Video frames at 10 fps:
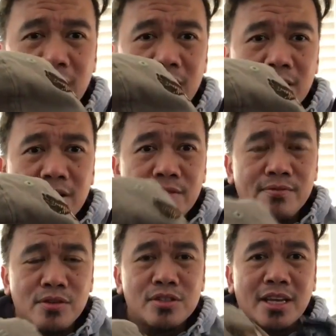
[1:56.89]

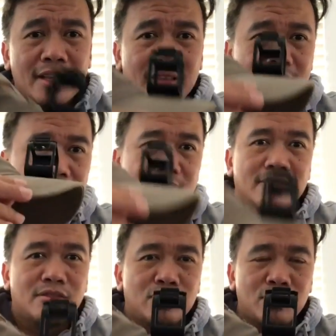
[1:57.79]
of using it
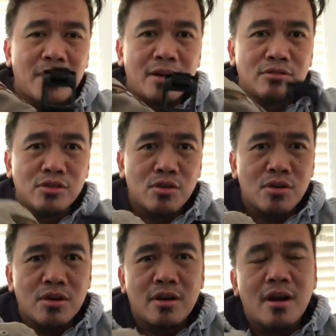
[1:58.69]
to mount
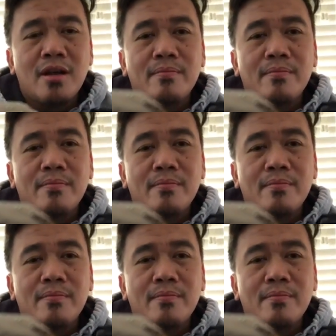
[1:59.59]
your